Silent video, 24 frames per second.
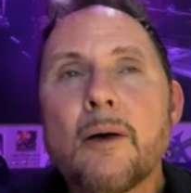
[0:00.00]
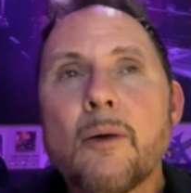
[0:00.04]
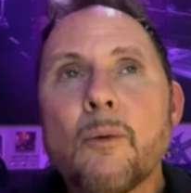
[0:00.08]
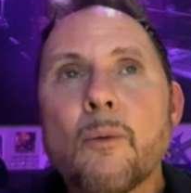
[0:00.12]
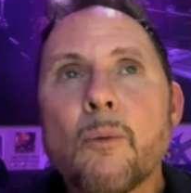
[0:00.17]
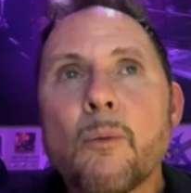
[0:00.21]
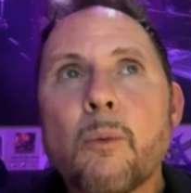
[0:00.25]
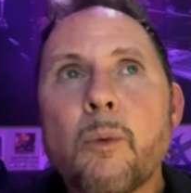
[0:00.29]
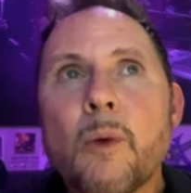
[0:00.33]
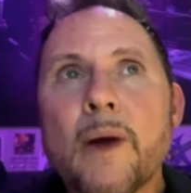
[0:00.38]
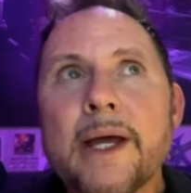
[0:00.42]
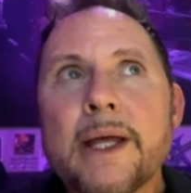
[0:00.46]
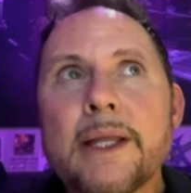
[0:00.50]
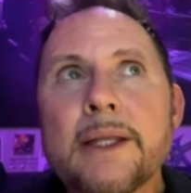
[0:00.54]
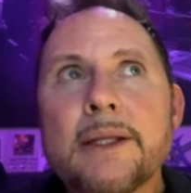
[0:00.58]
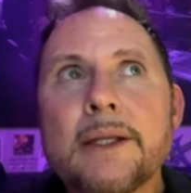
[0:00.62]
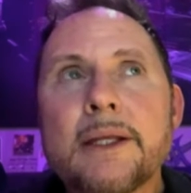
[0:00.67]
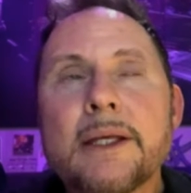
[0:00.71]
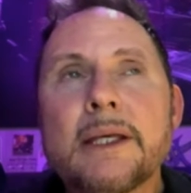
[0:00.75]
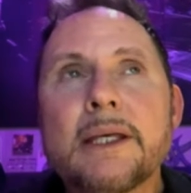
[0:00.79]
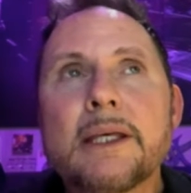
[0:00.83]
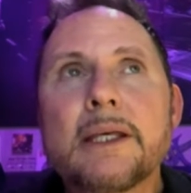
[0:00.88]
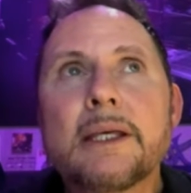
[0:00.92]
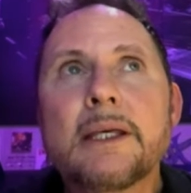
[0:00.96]

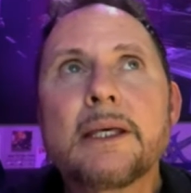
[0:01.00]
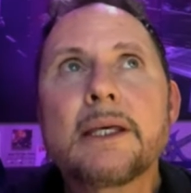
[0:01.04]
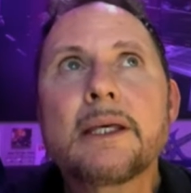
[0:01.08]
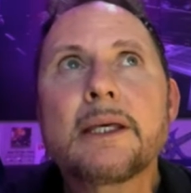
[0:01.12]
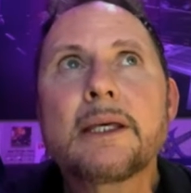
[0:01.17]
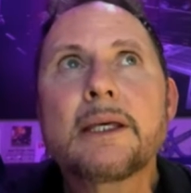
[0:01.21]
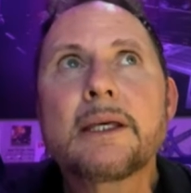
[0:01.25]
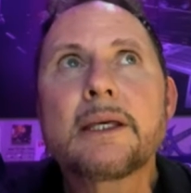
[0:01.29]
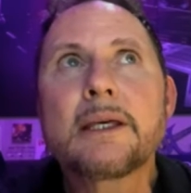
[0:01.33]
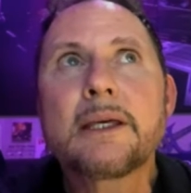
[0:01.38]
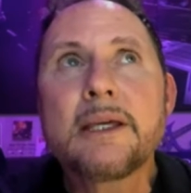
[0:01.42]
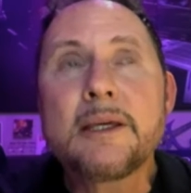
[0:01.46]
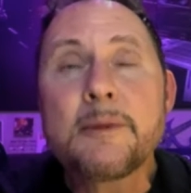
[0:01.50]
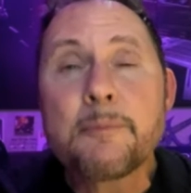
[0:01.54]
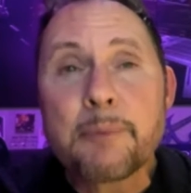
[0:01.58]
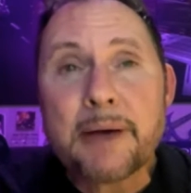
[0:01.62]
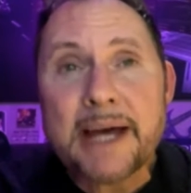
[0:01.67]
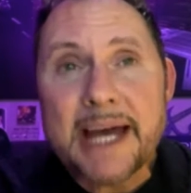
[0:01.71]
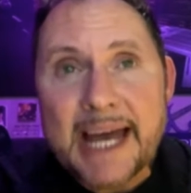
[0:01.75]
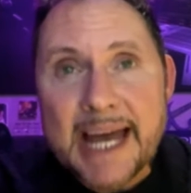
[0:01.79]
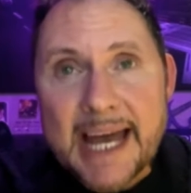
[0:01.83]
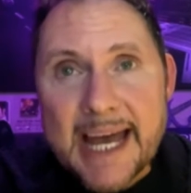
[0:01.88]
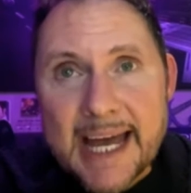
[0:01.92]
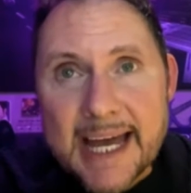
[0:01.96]
when he
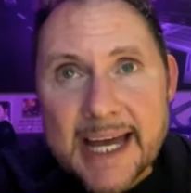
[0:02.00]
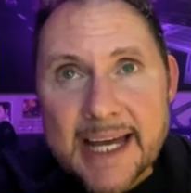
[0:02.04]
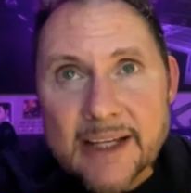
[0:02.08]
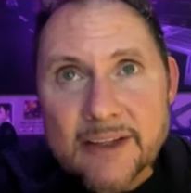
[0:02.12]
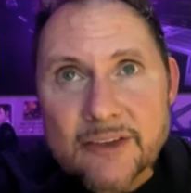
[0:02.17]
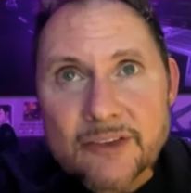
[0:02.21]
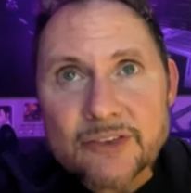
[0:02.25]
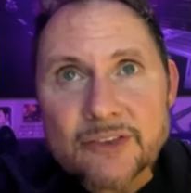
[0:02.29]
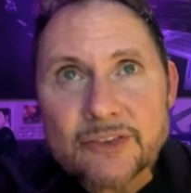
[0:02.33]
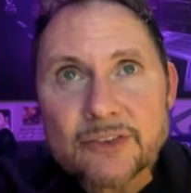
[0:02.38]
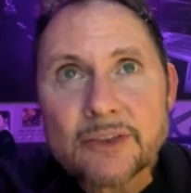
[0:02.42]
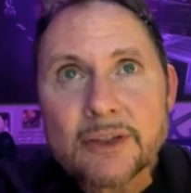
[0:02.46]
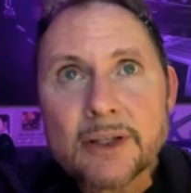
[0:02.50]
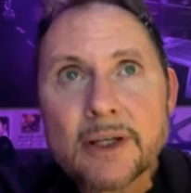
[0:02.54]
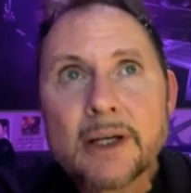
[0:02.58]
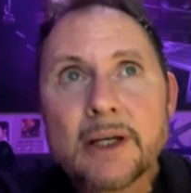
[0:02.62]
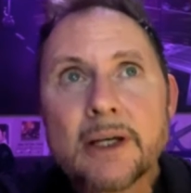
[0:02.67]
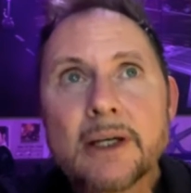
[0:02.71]
passed,